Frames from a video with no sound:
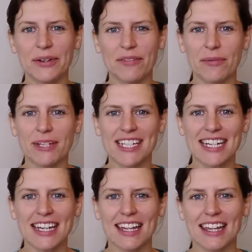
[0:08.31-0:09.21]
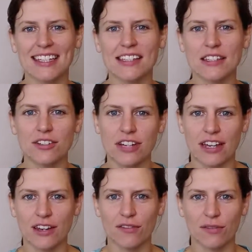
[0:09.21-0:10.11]
Hello everybody, this is
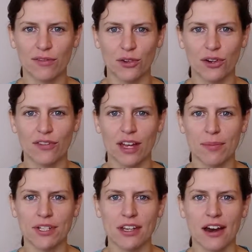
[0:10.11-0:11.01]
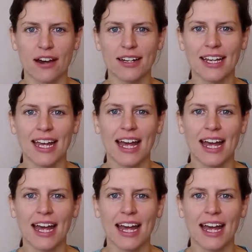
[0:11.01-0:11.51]
Katrina from Flora Fibres Yarn,